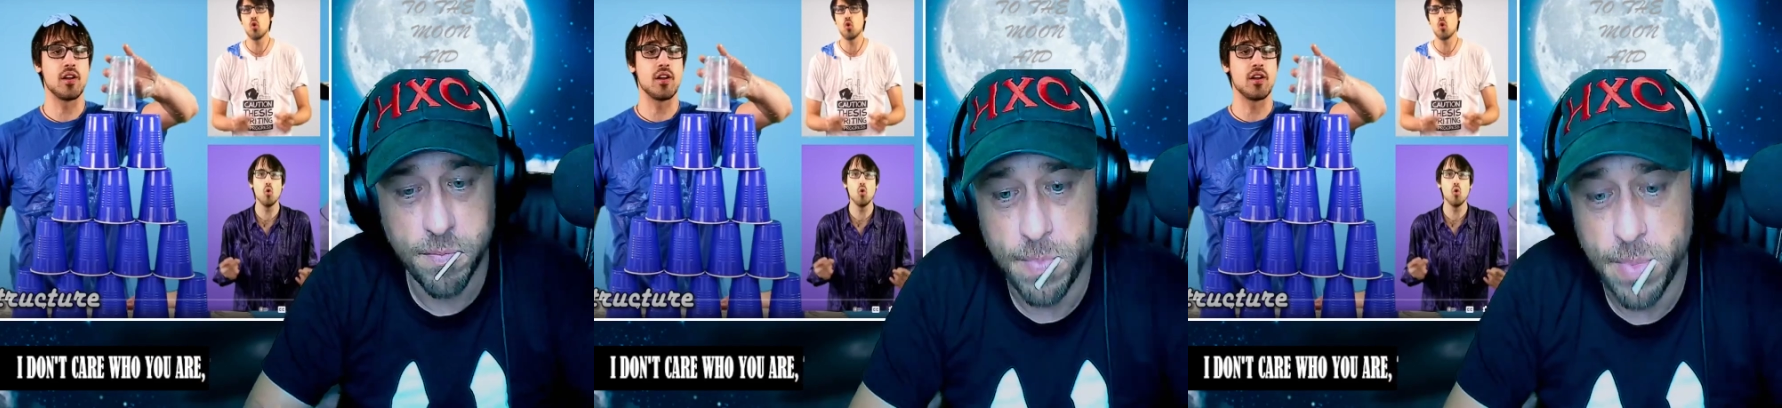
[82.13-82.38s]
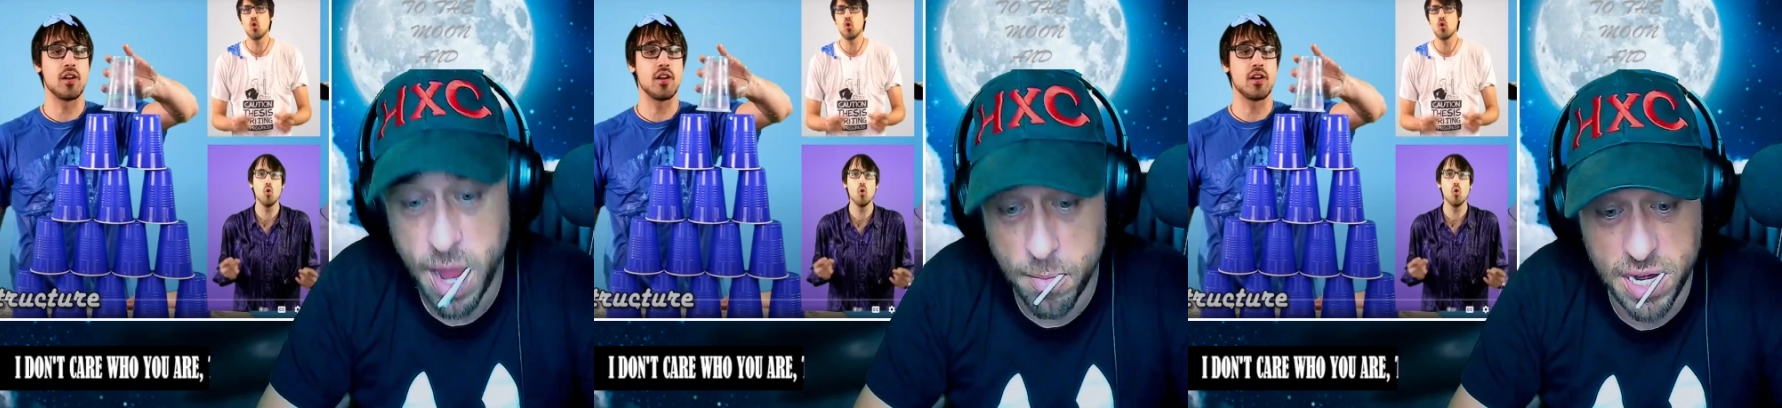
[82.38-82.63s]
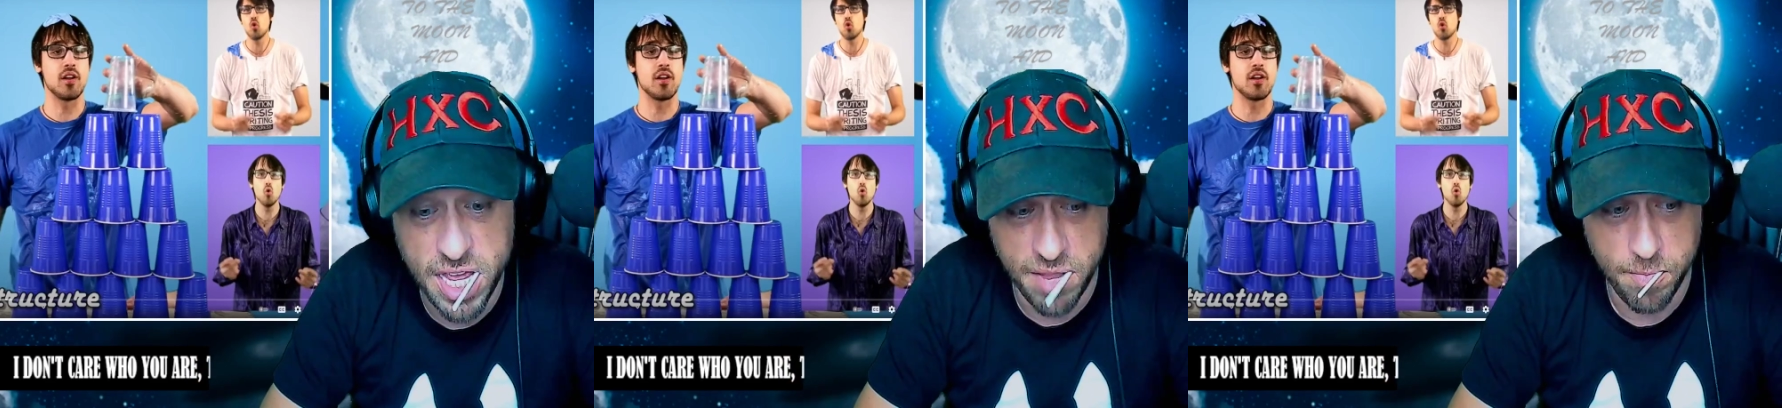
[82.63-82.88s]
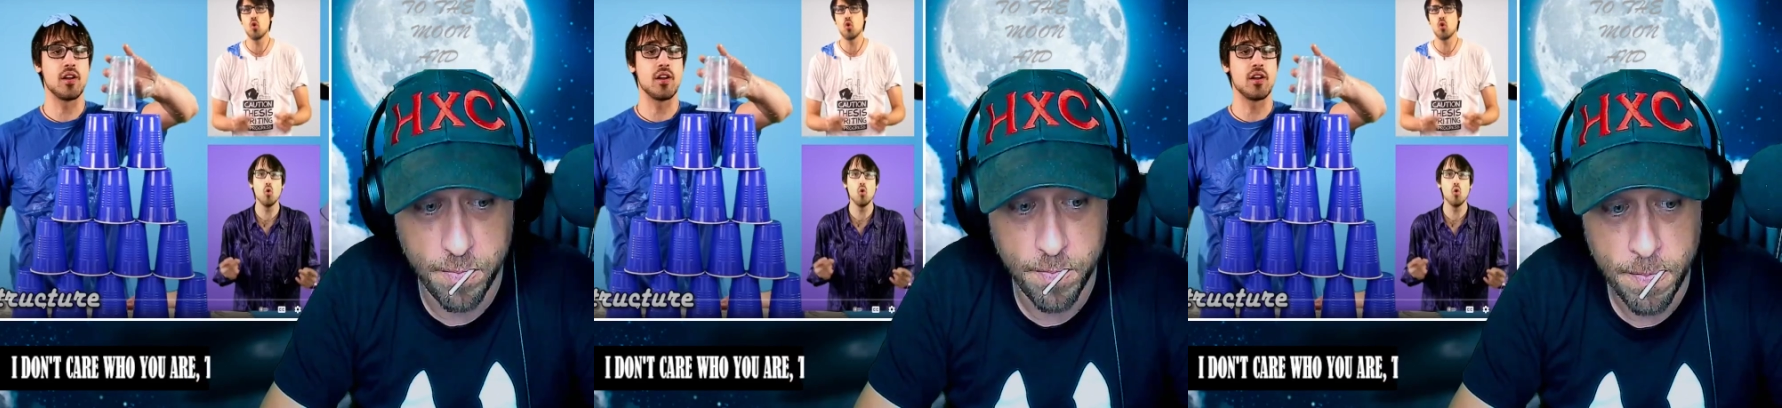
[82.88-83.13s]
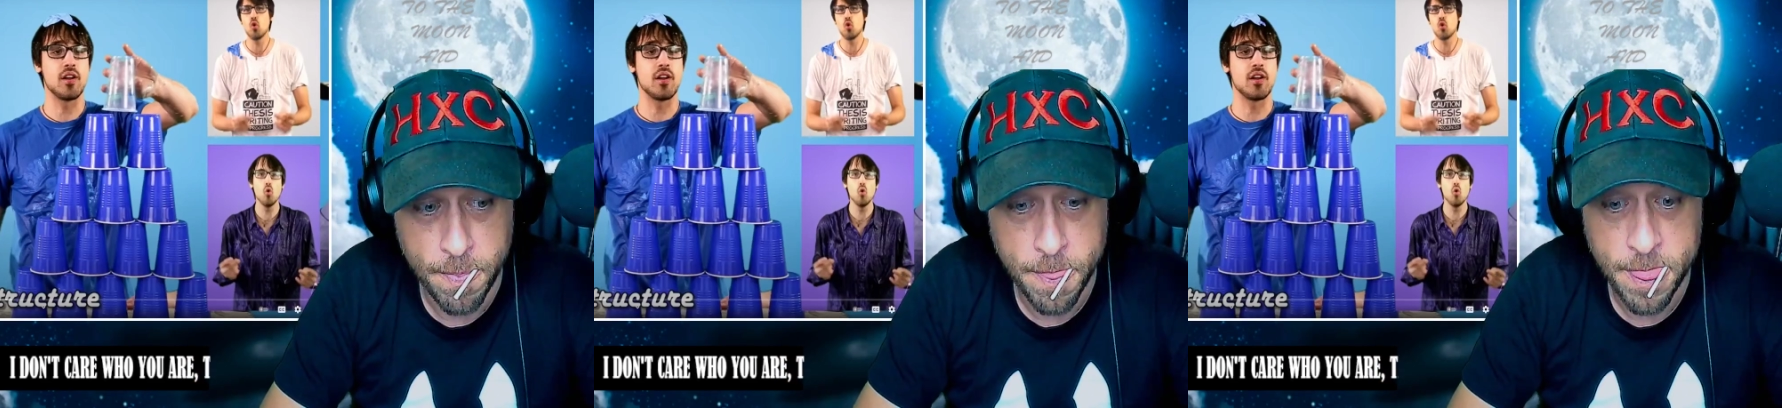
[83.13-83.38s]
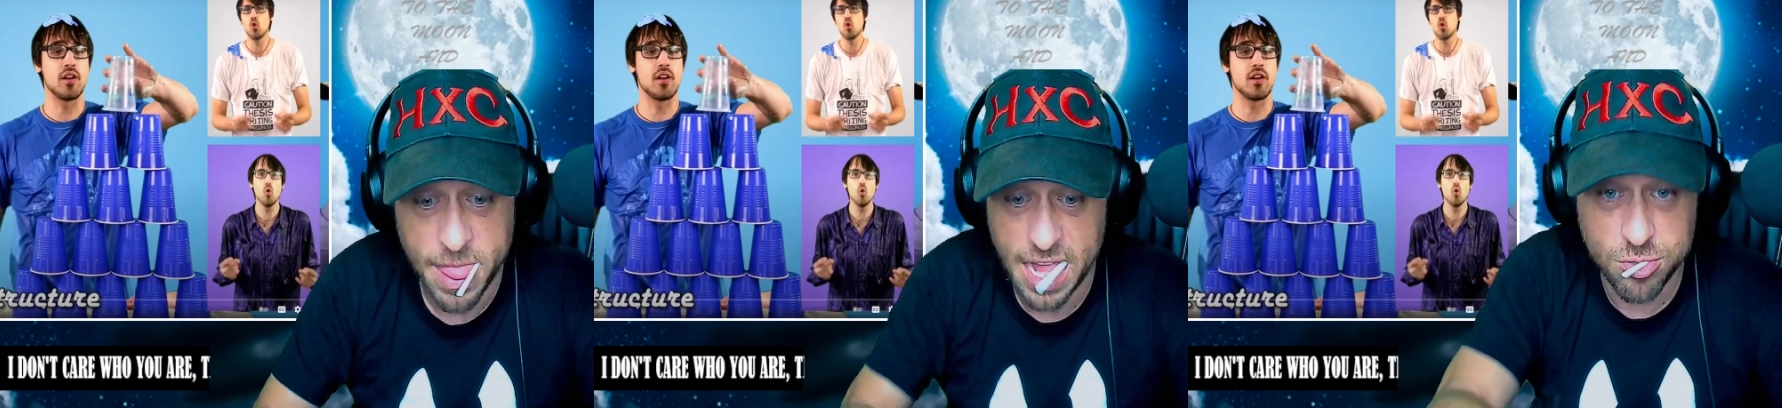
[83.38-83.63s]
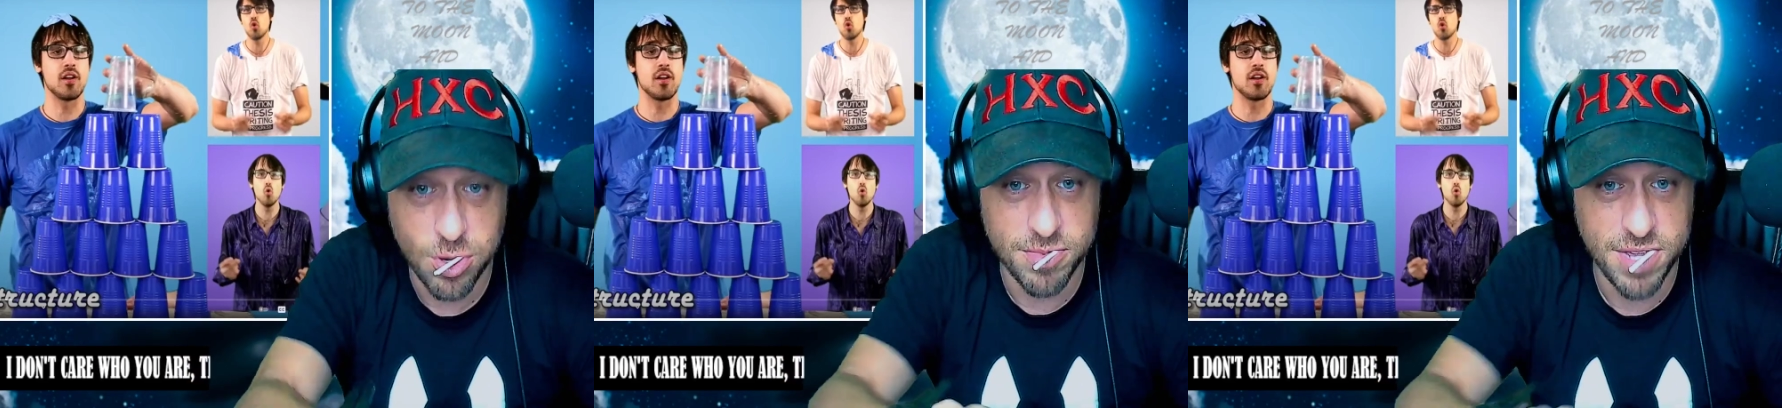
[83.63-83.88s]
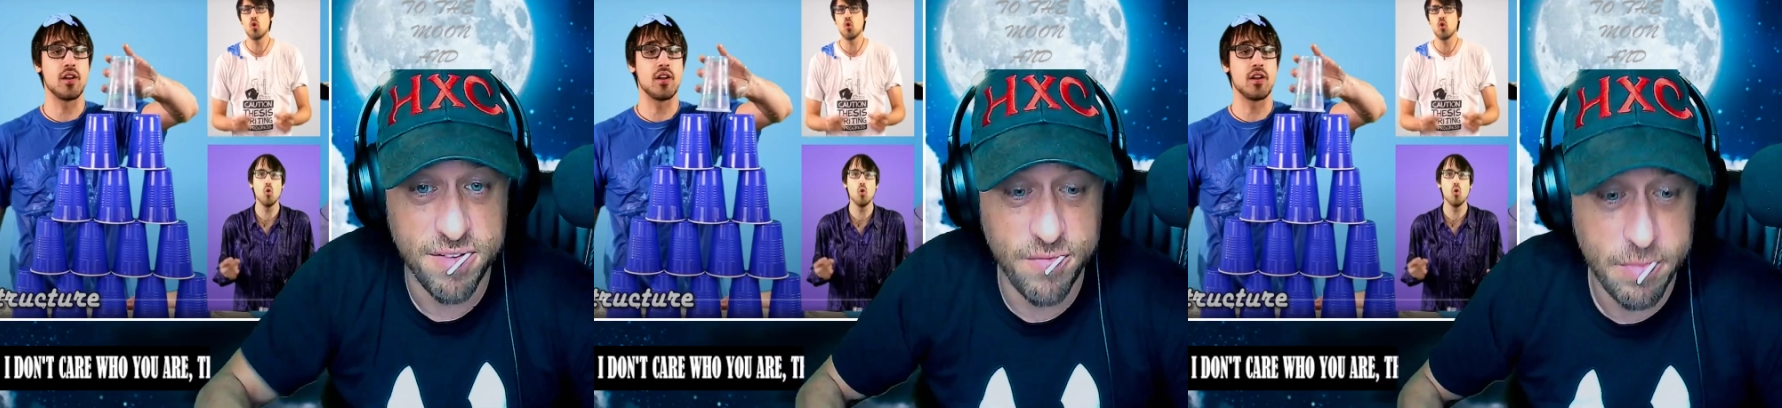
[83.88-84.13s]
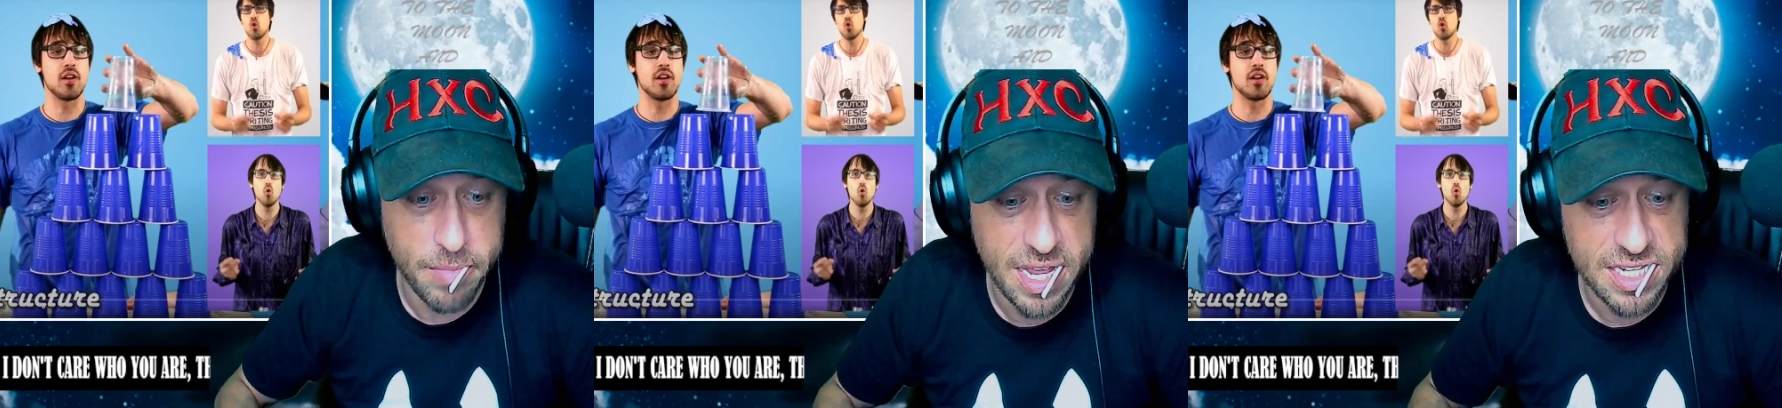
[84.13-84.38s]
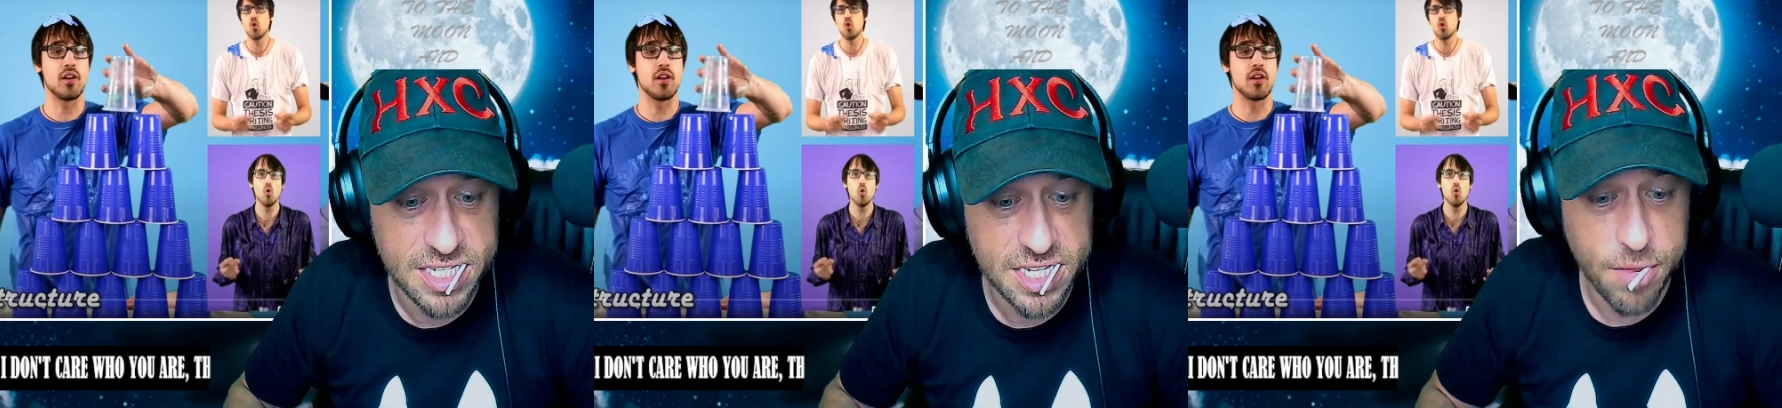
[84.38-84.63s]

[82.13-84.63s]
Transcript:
Speaker 1: I believe. That's what I'm getting from this.